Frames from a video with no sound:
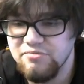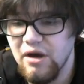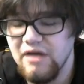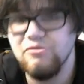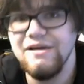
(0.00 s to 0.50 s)

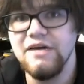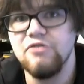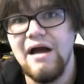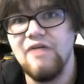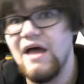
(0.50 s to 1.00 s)
but we get
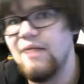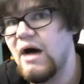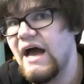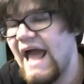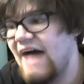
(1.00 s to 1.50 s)
around that
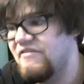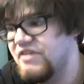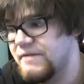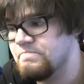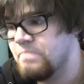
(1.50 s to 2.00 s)
by
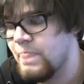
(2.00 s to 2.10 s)
having